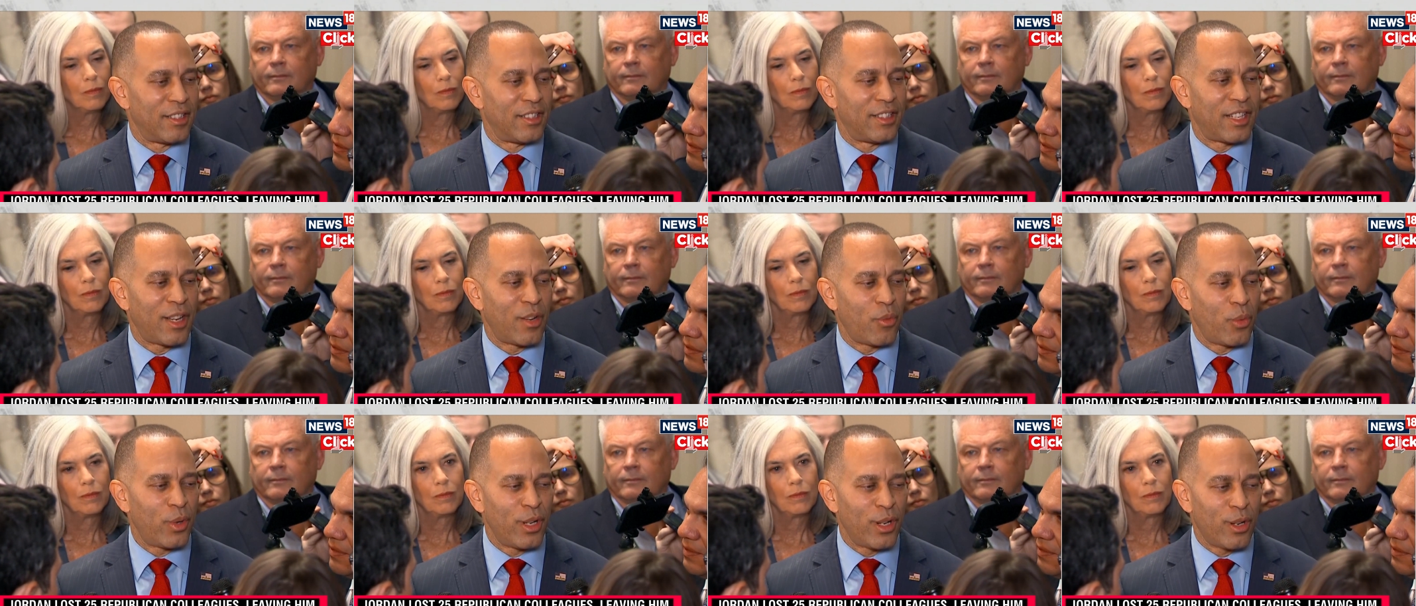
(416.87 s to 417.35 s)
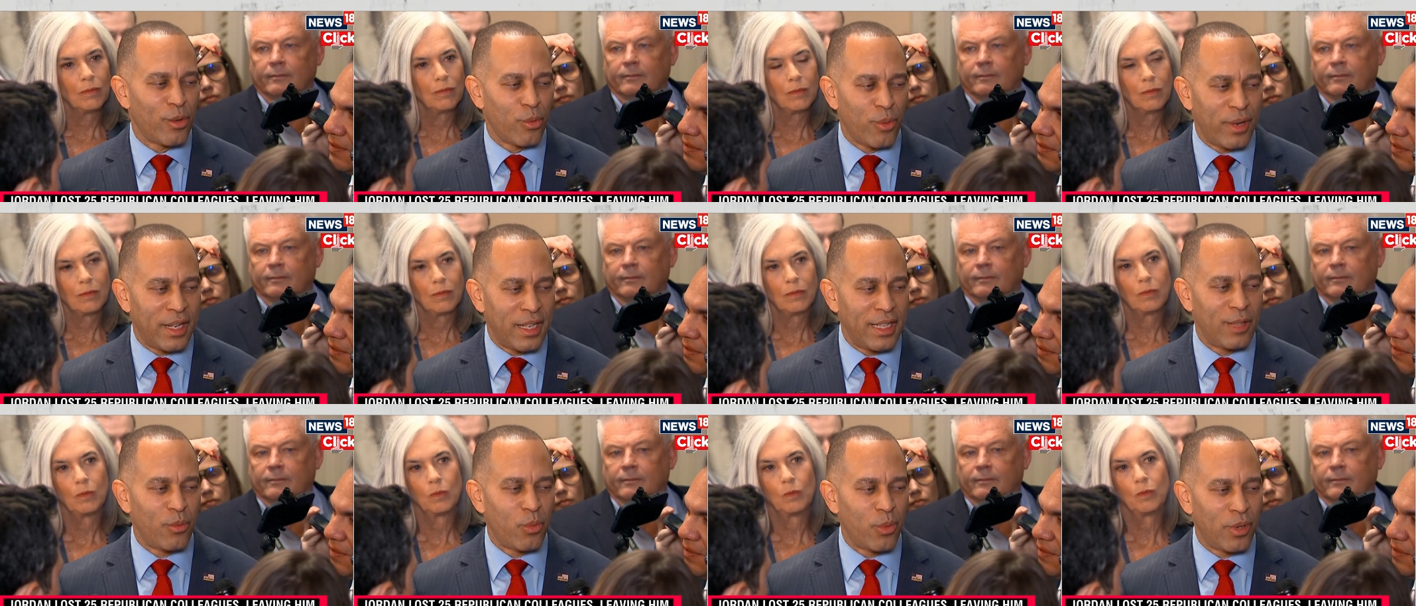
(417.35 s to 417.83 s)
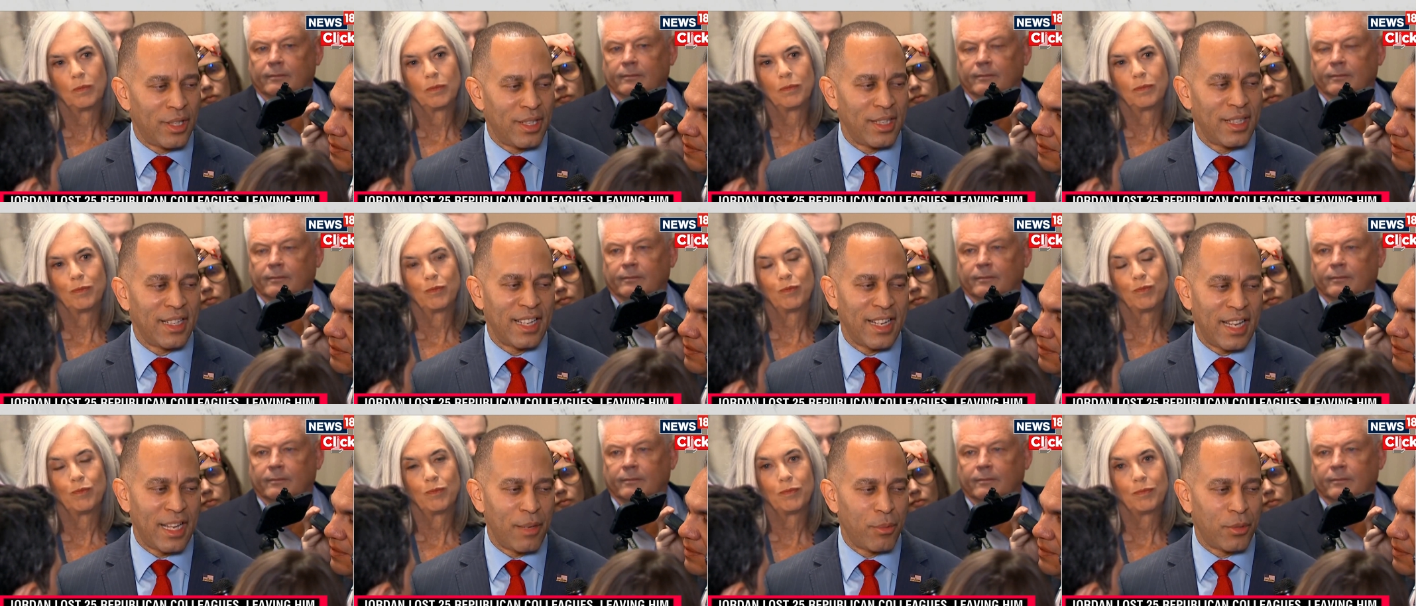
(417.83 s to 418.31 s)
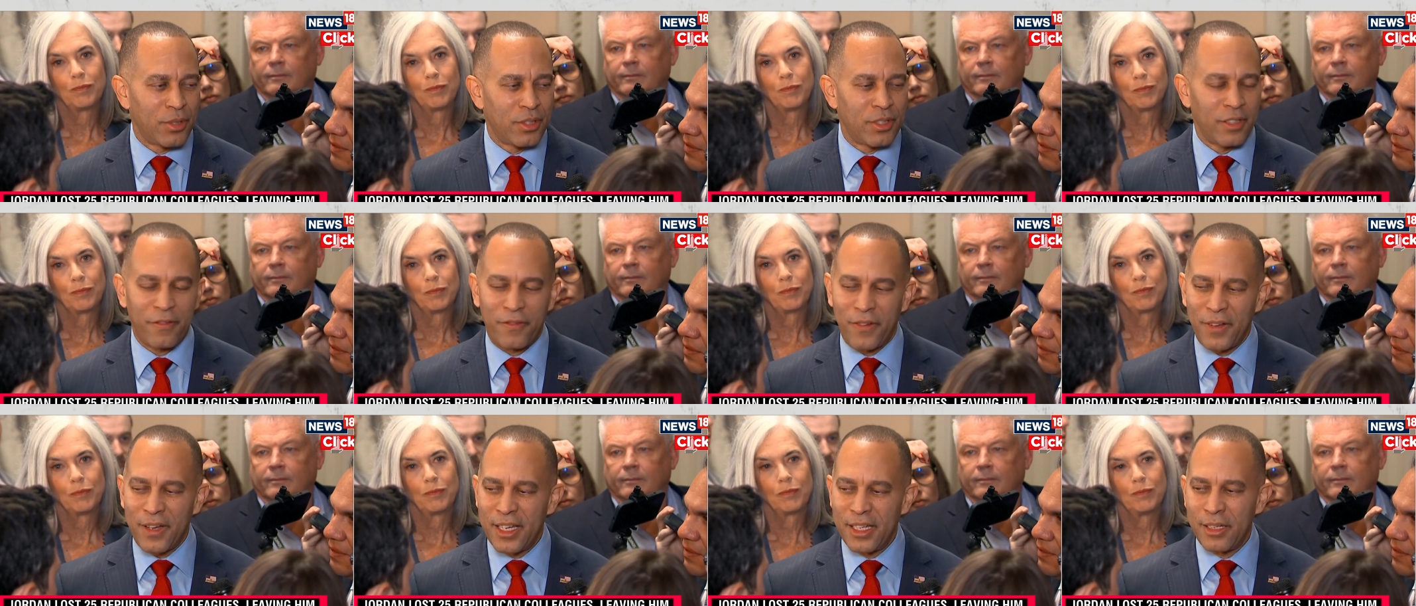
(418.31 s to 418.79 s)
Speaker 1: that we are ready, willing, and able
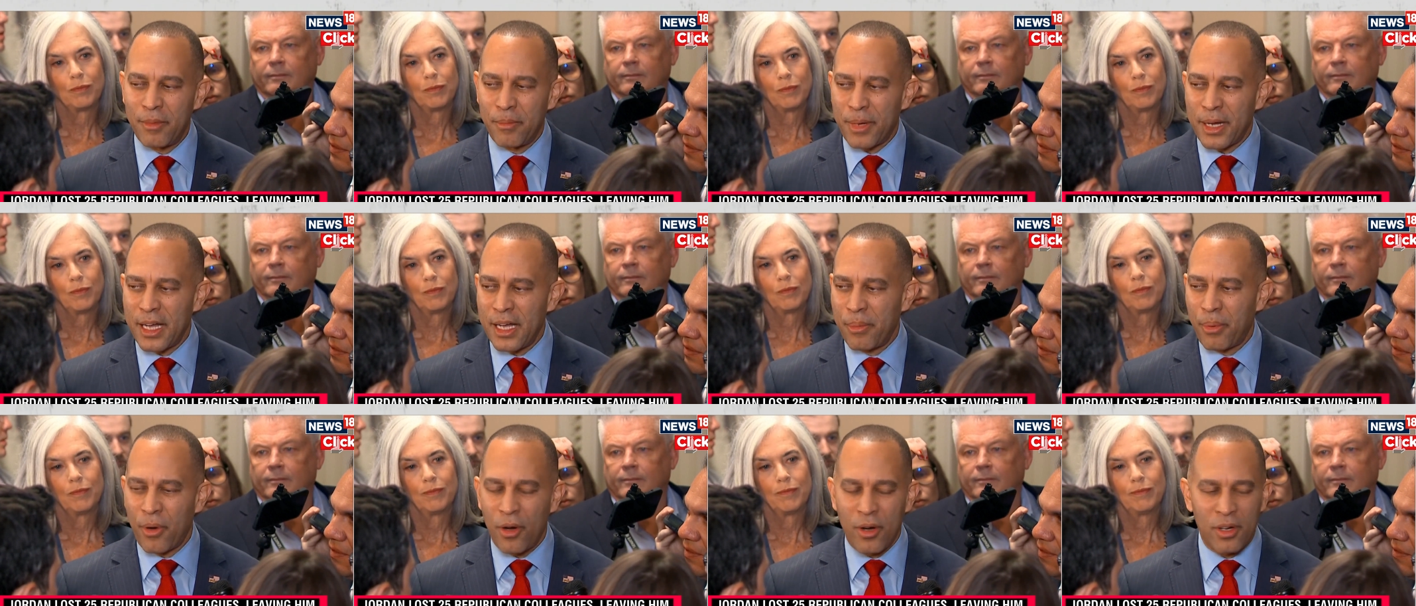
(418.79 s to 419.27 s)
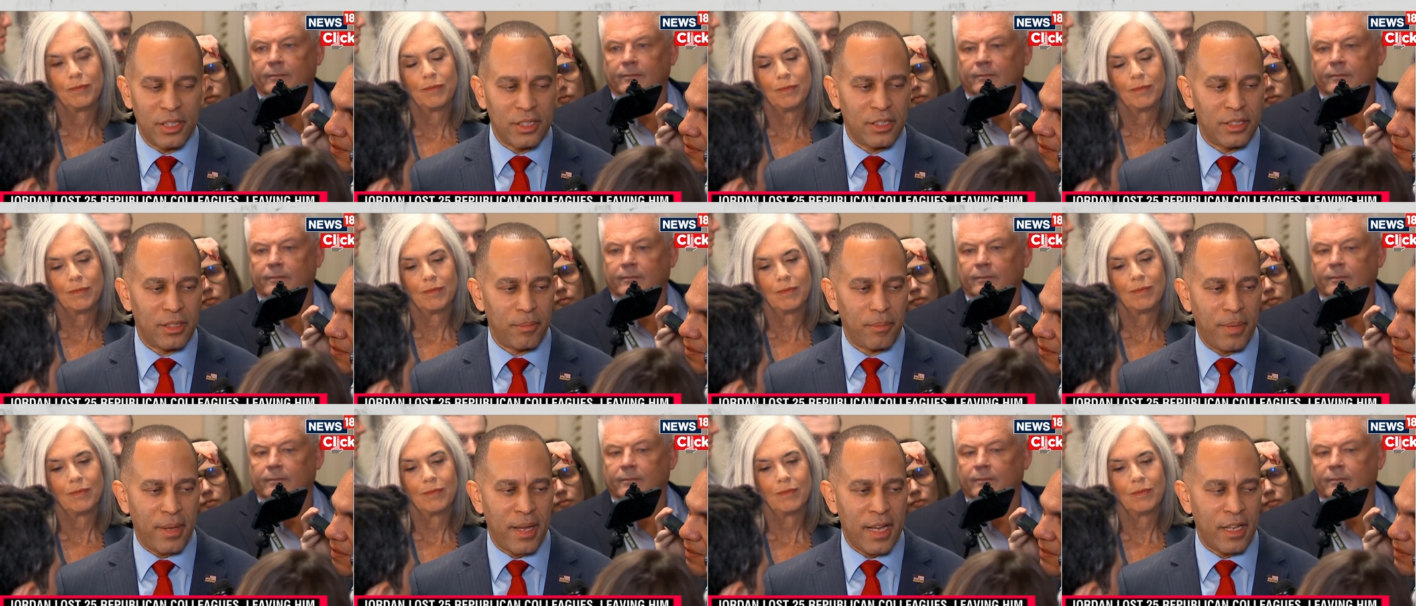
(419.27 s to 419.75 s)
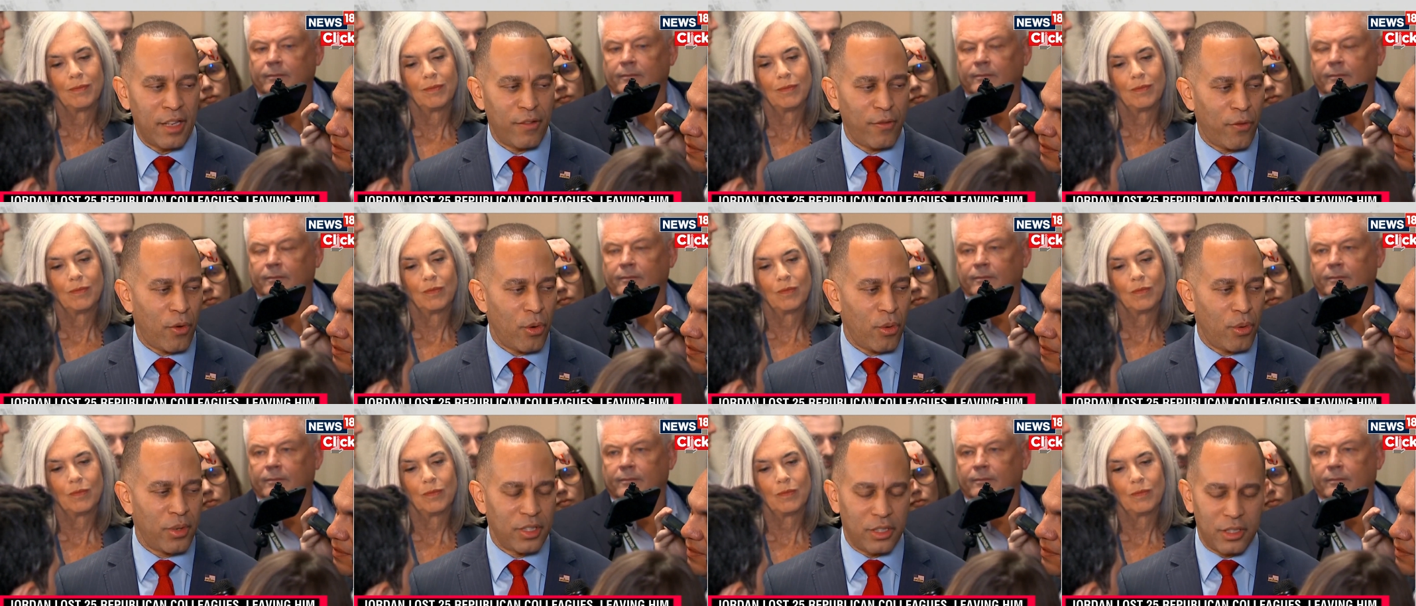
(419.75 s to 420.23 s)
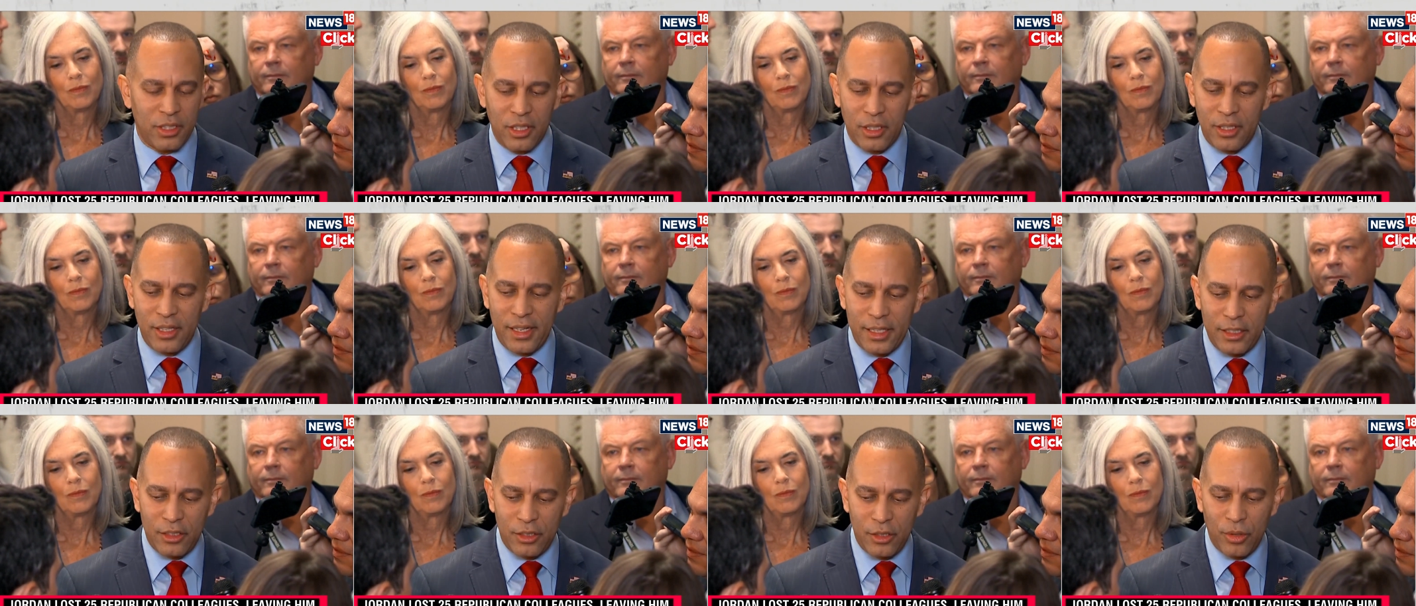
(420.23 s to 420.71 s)
to find a bipartisan path forward
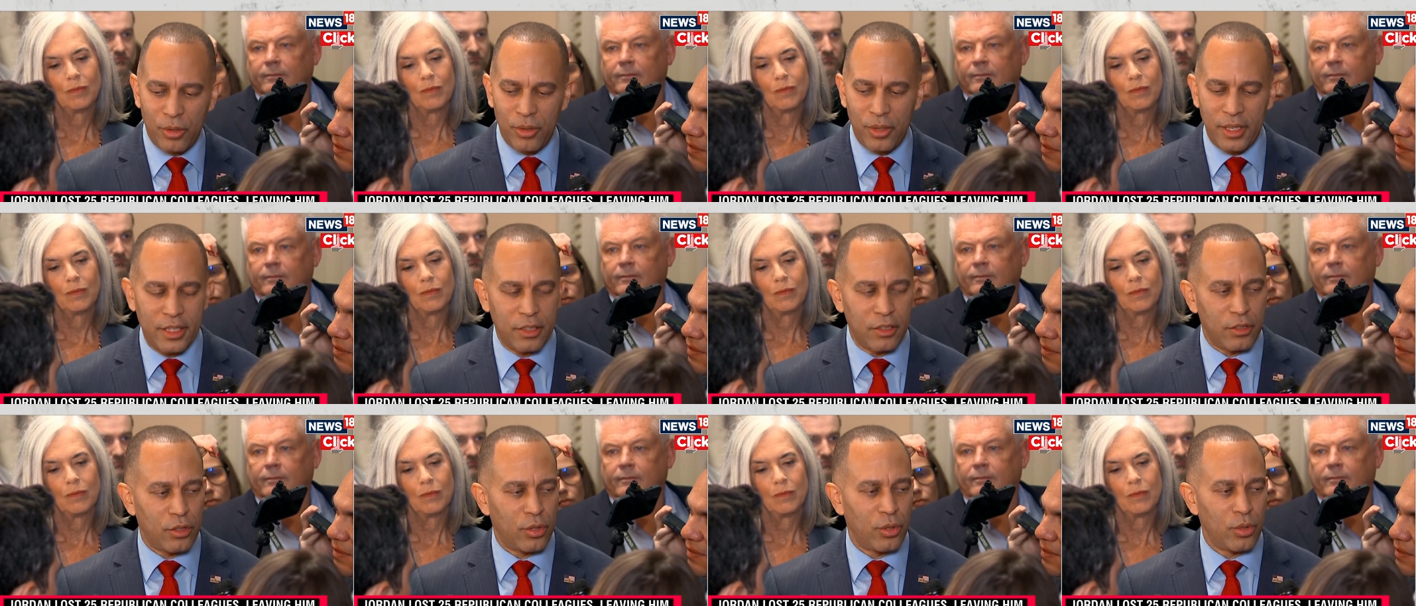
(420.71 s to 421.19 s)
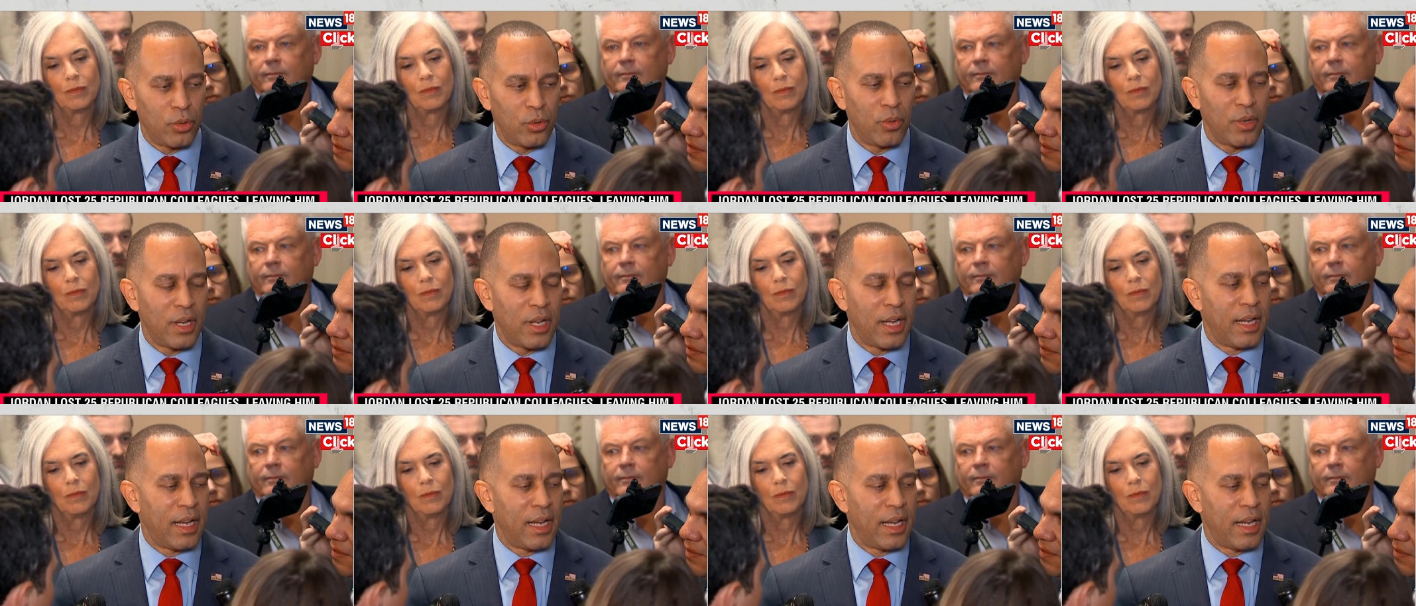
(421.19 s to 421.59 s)
to enter into